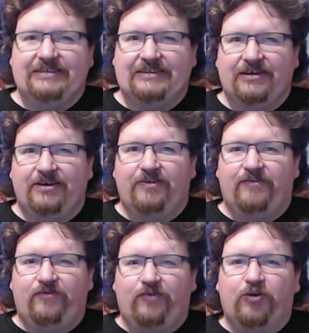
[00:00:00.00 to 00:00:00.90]
is
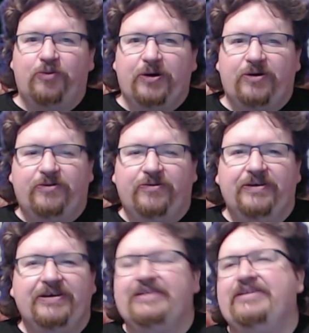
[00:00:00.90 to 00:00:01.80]

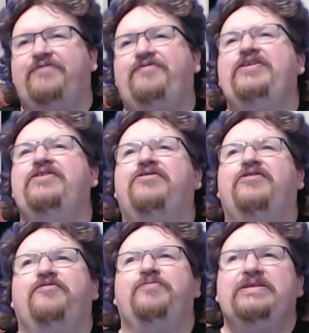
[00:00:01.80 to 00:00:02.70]
FOMO, the
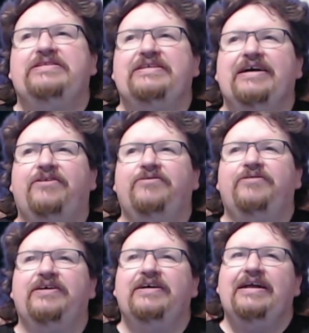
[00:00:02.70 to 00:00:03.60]
fear of missing
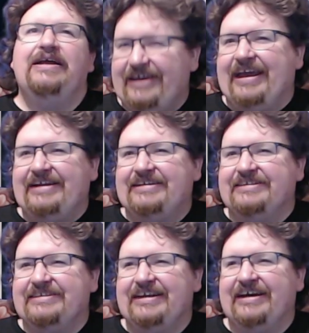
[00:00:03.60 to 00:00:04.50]
out. I hate
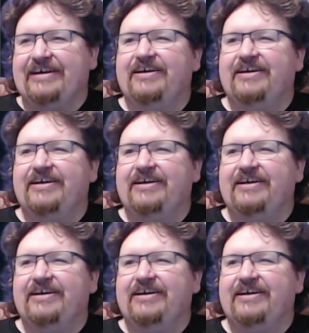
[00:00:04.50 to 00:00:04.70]
to say,